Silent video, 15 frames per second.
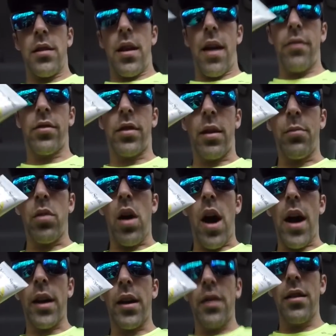have
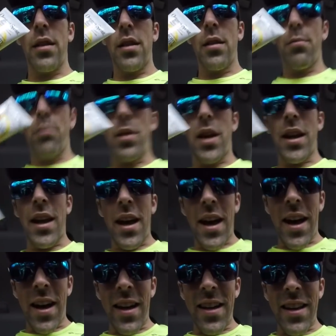sunblock,
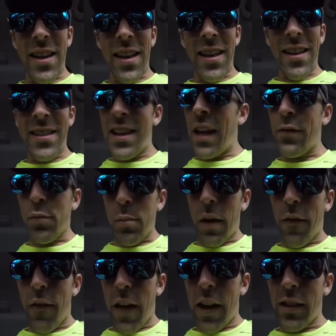but not for my
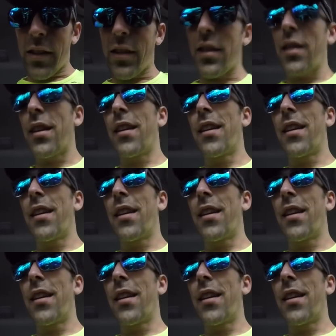face.